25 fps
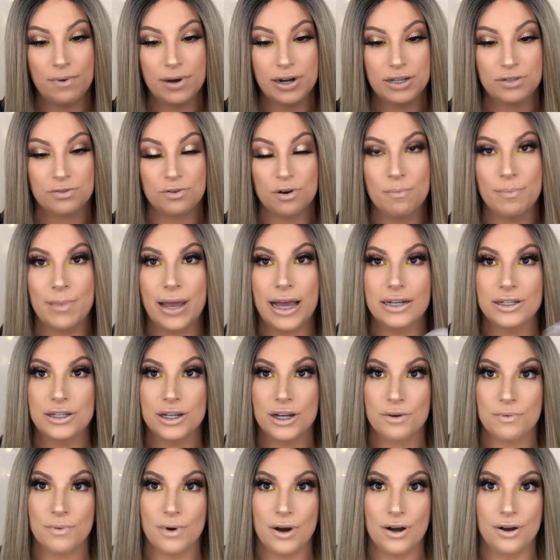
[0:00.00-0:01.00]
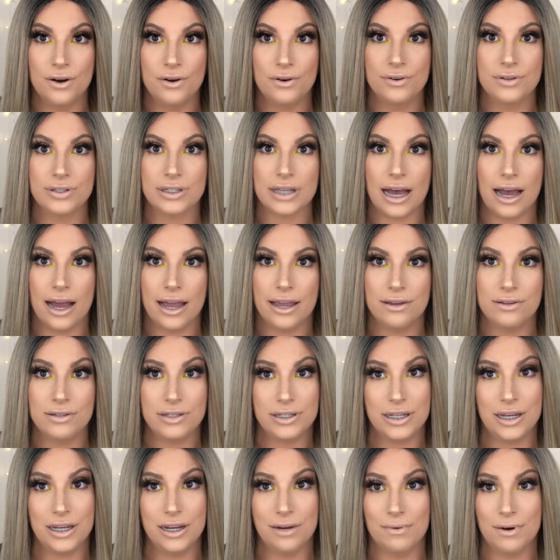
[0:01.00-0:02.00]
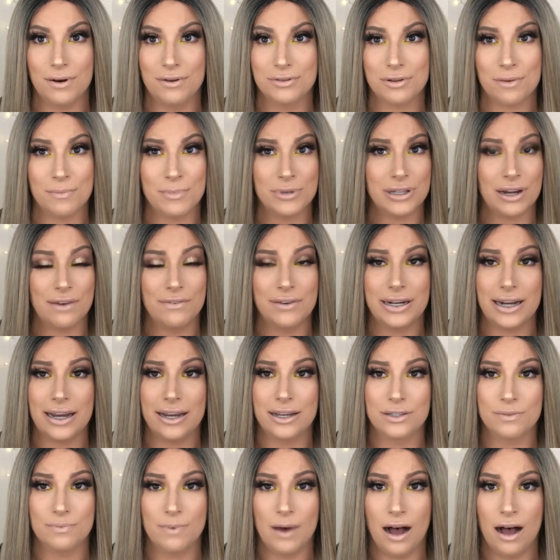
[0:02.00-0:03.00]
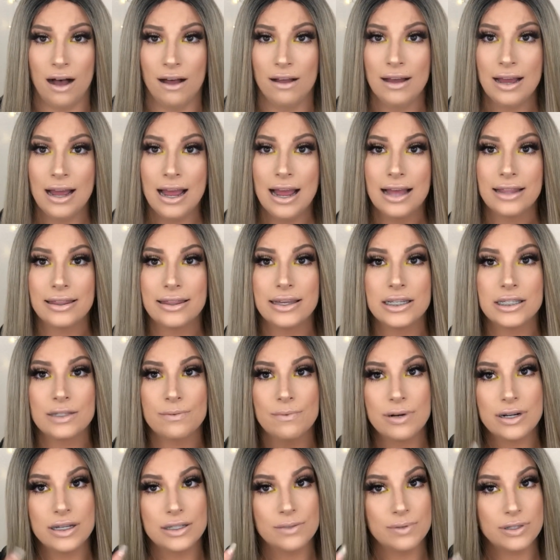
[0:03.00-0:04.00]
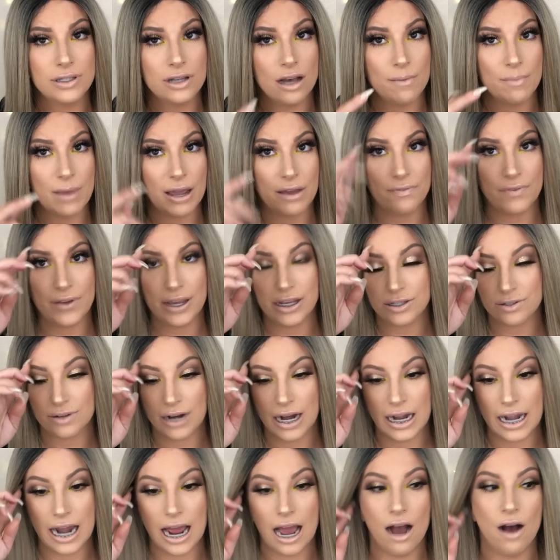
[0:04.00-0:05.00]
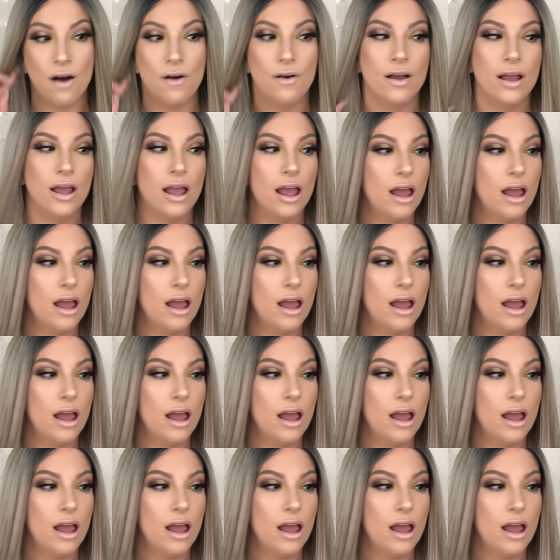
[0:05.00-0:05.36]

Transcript: one is Romantic Rose. I use Tea Rose almost every day as well. This one is what's on my face right now.